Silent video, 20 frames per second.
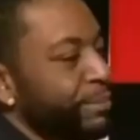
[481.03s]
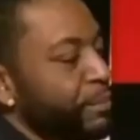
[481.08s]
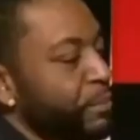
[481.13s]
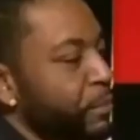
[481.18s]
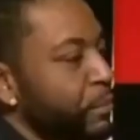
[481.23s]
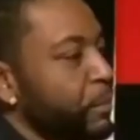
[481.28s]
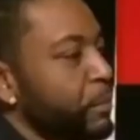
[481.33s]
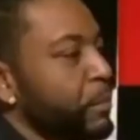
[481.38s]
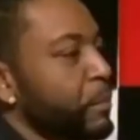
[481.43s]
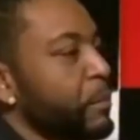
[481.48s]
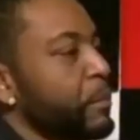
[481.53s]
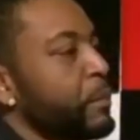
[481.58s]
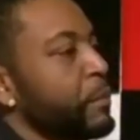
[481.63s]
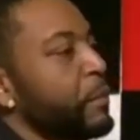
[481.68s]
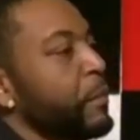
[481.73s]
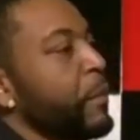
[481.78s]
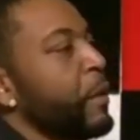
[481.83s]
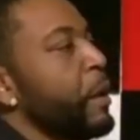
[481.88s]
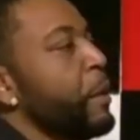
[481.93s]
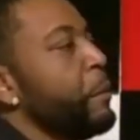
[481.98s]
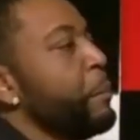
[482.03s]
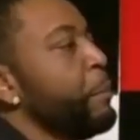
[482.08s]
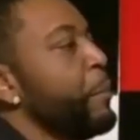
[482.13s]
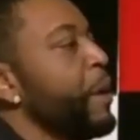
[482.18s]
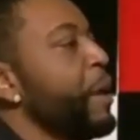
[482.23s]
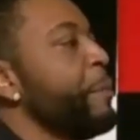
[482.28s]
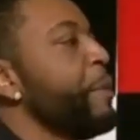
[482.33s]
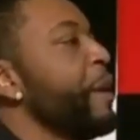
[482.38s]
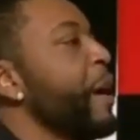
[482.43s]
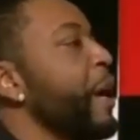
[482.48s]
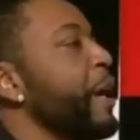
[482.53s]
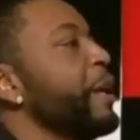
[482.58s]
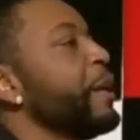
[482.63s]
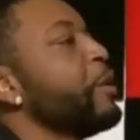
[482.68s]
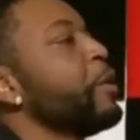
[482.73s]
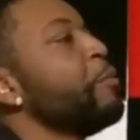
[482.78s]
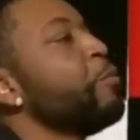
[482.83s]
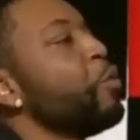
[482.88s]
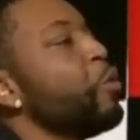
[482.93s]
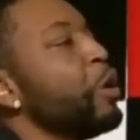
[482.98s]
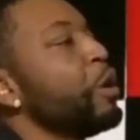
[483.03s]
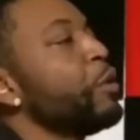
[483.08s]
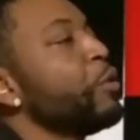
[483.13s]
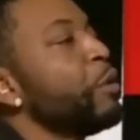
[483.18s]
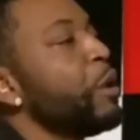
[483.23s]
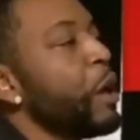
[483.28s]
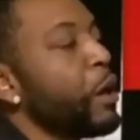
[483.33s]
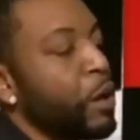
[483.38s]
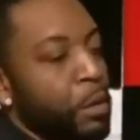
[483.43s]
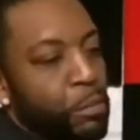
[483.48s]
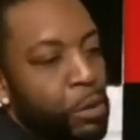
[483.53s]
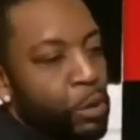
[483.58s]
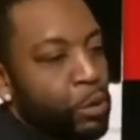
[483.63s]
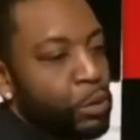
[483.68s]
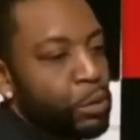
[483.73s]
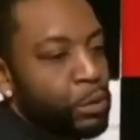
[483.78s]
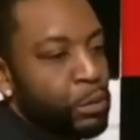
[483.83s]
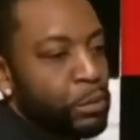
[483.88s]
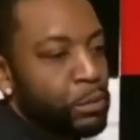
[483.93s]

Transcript: him truth. So may I say, film,